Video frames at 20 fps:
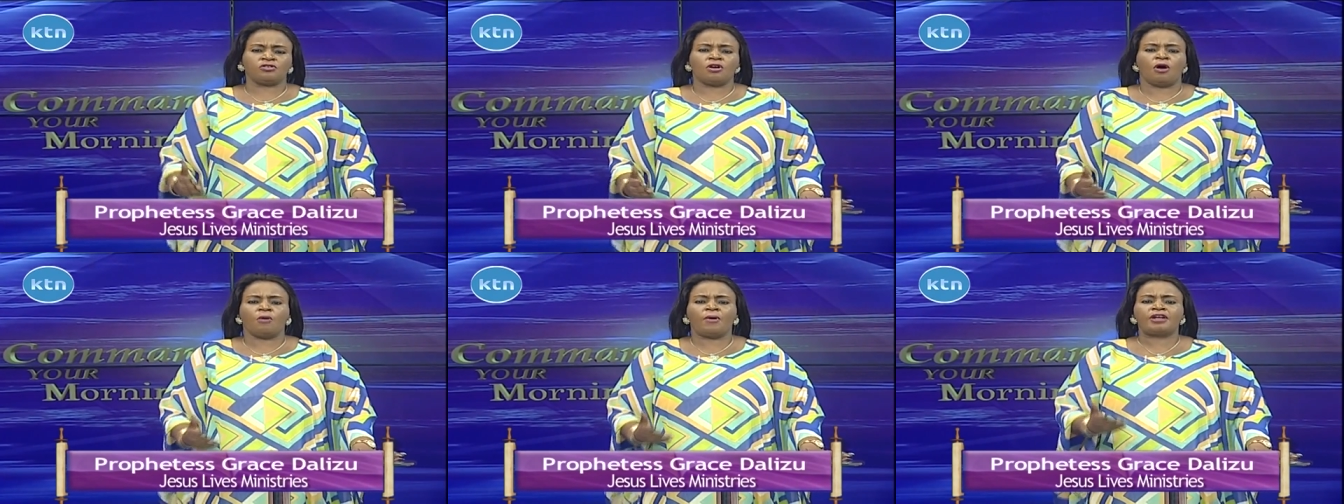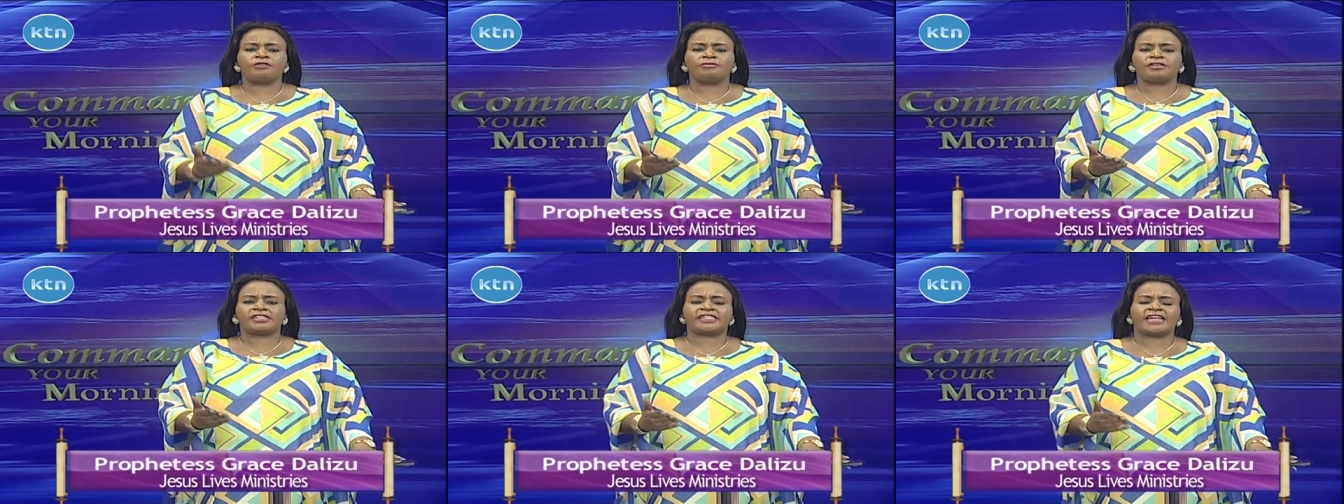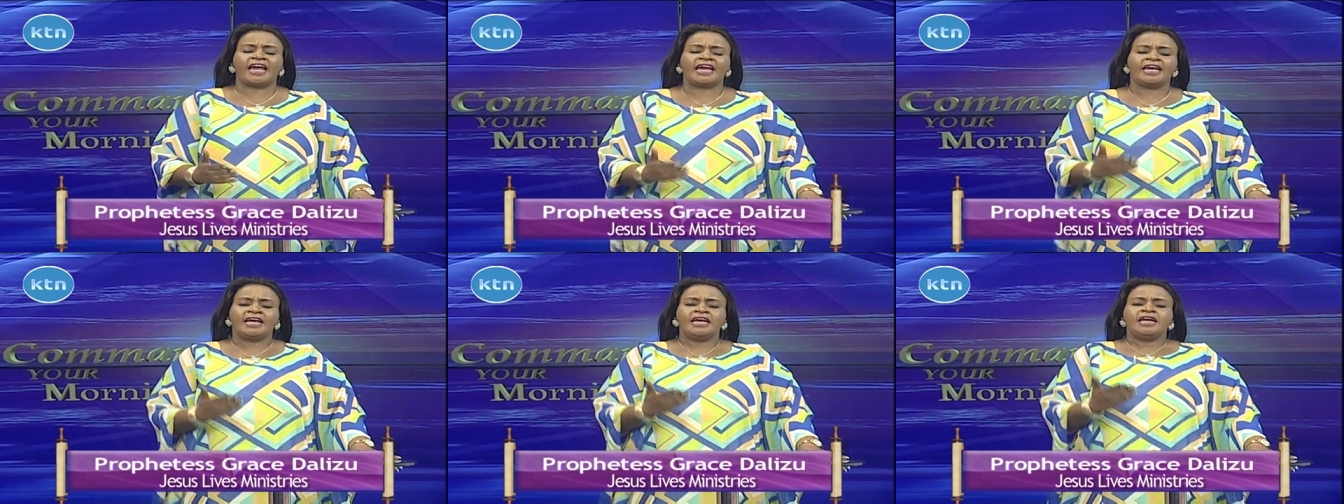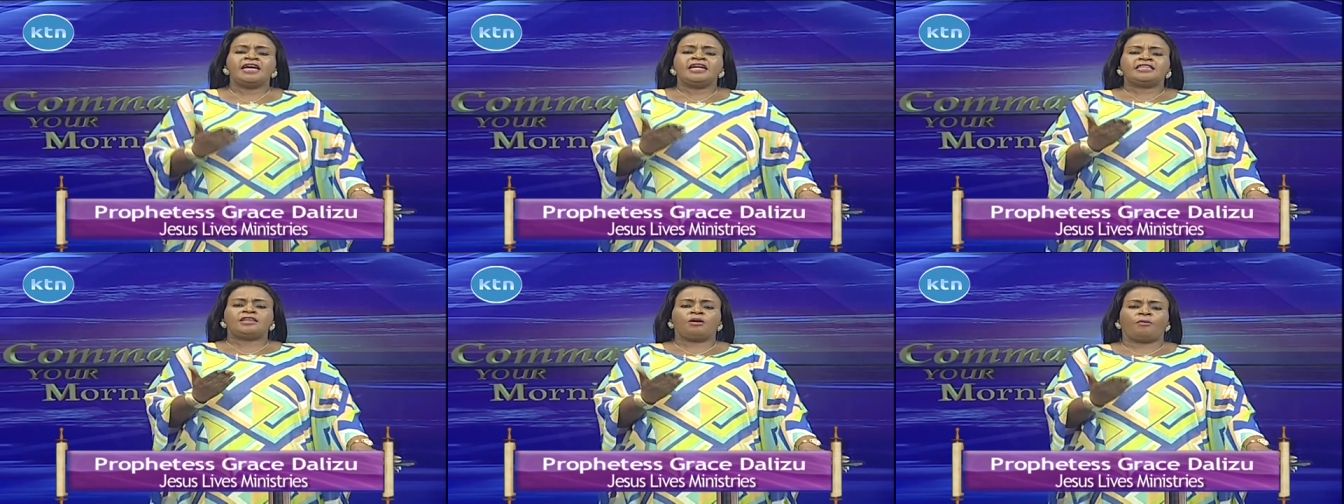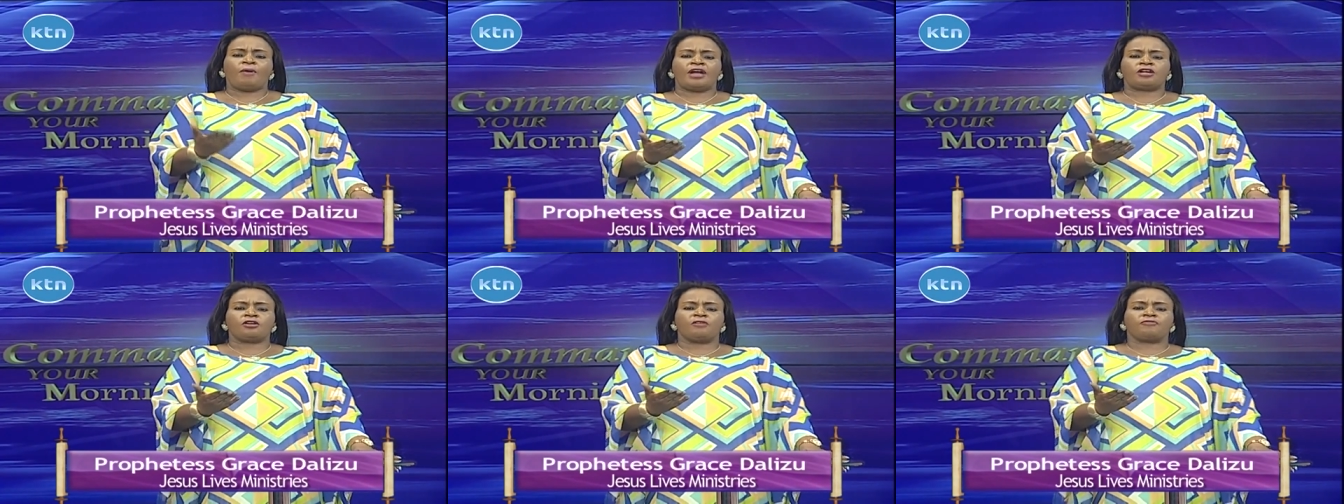You know, when we say
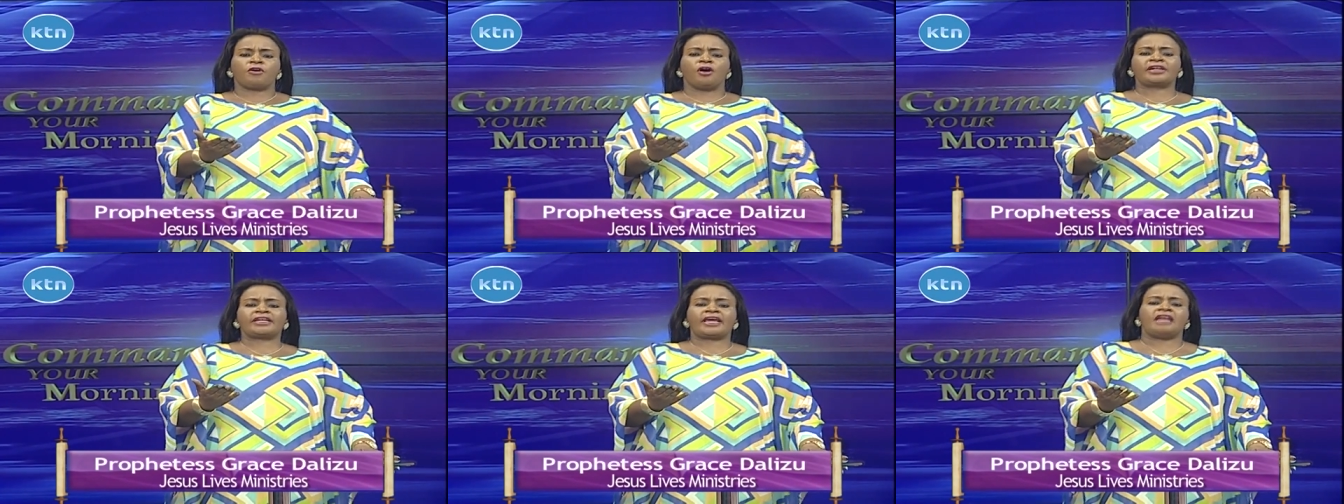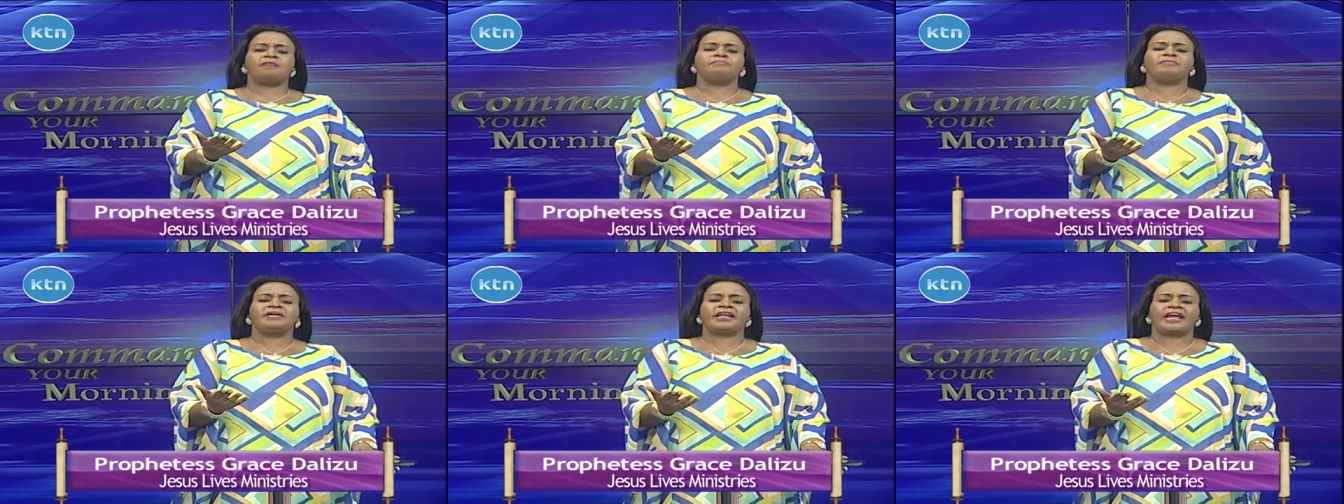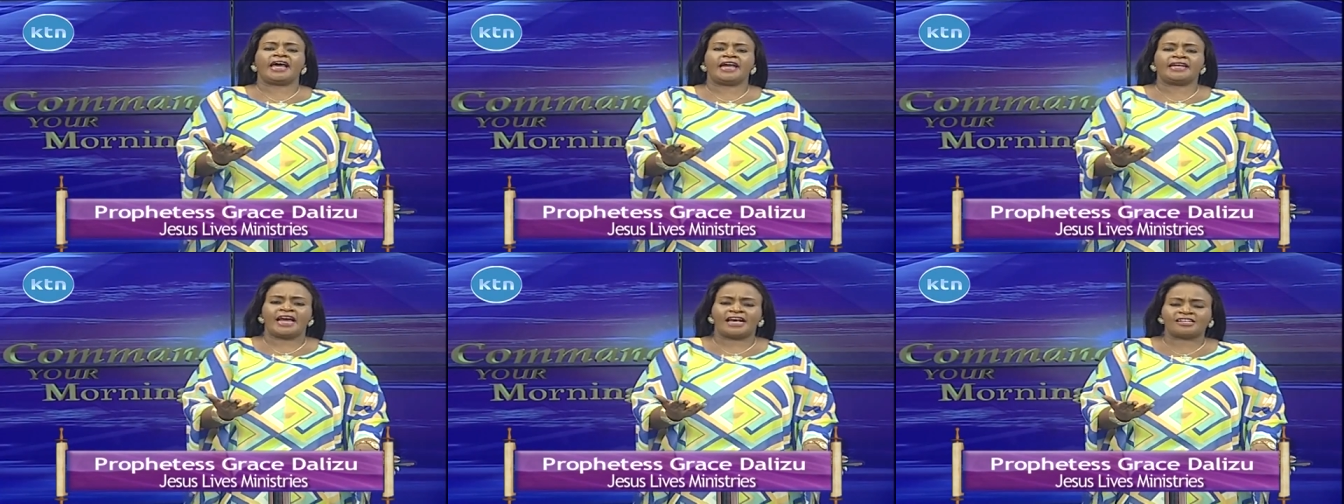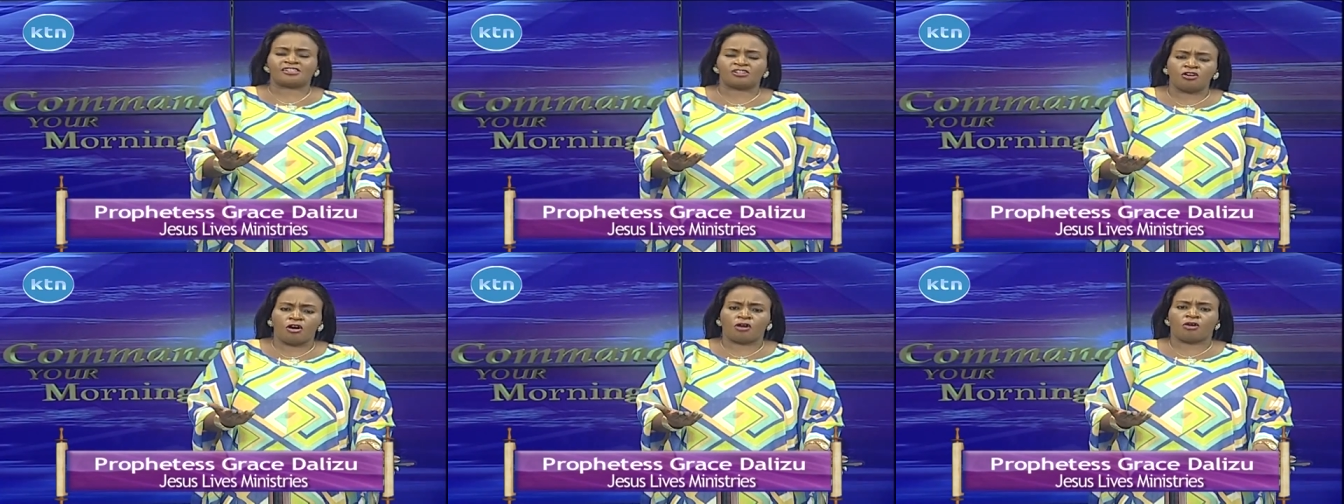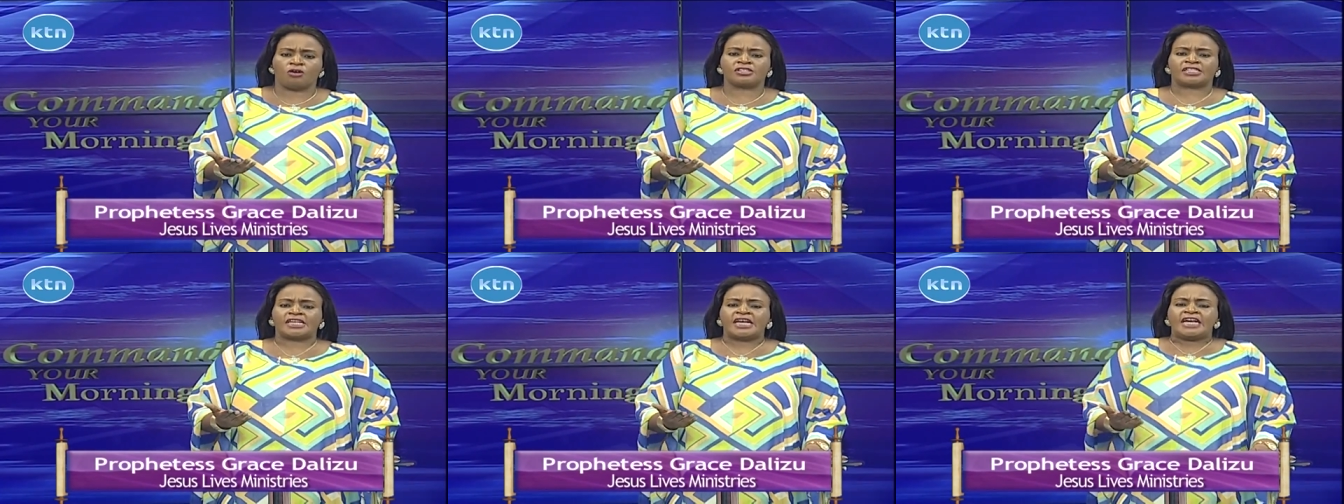the word of God can be read as
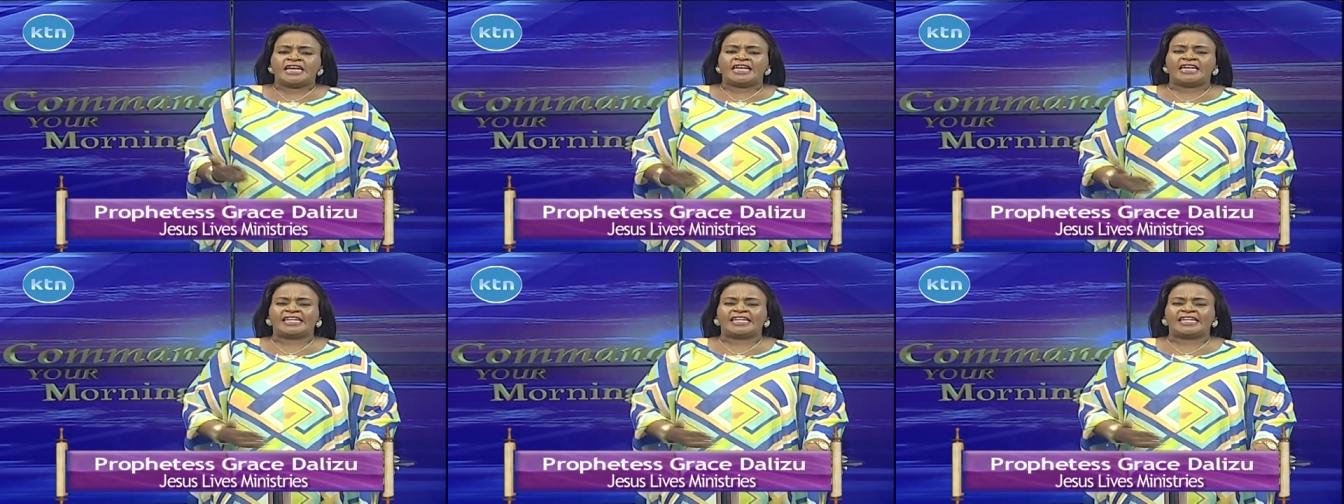logos,